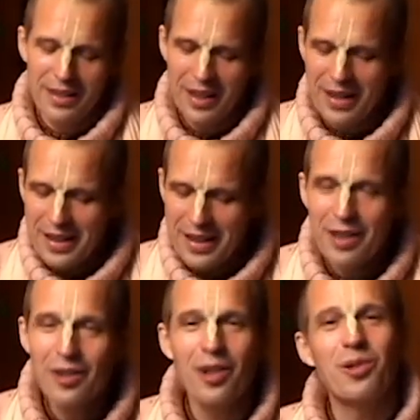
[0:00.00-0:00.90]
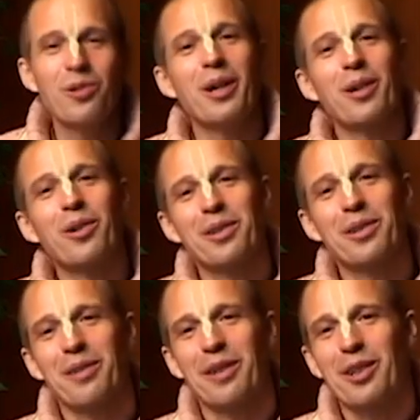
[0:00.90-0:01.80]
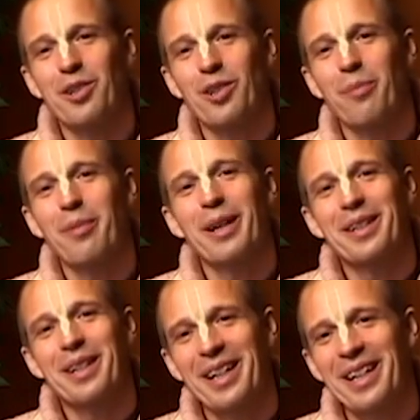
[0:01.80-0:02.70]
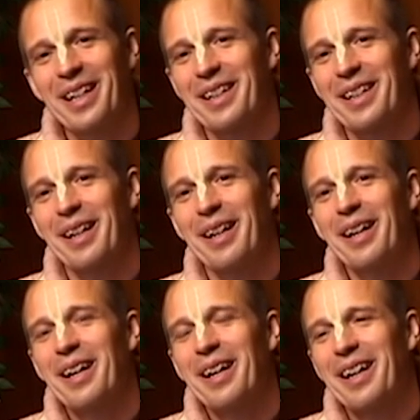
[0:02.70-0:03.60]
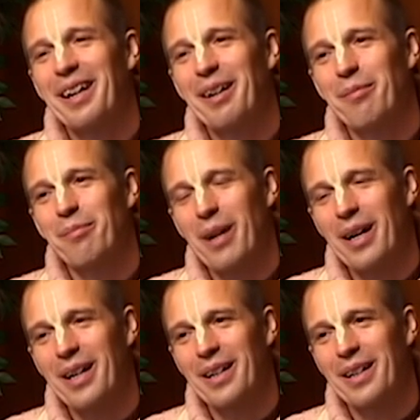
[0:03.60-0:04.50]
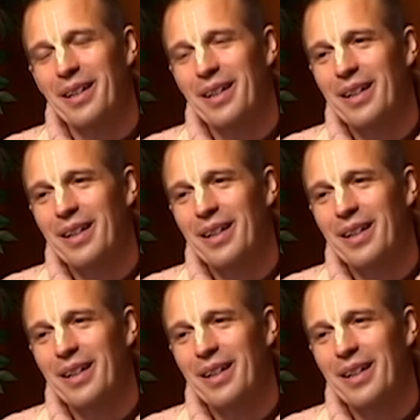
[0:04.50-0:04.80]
and I did not do a good job in cleaning the Maha